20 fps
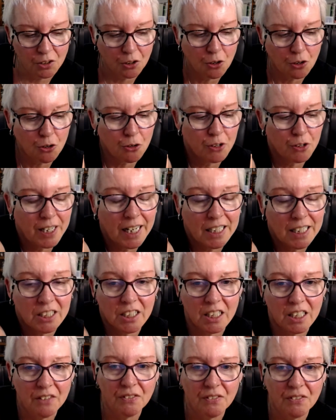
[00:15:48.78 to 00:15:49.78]

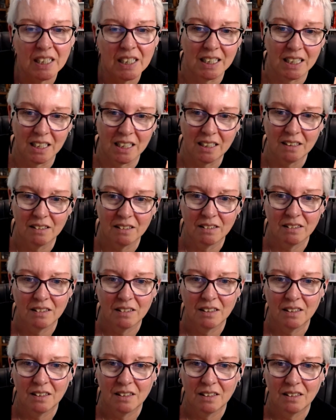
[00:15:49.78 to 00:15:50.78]
creatively
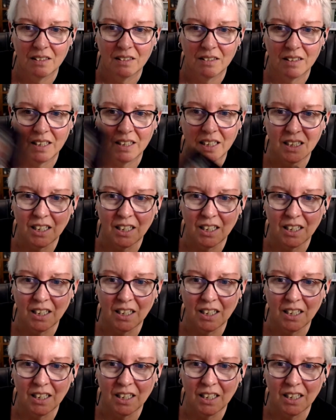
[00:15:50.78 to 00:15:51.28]
in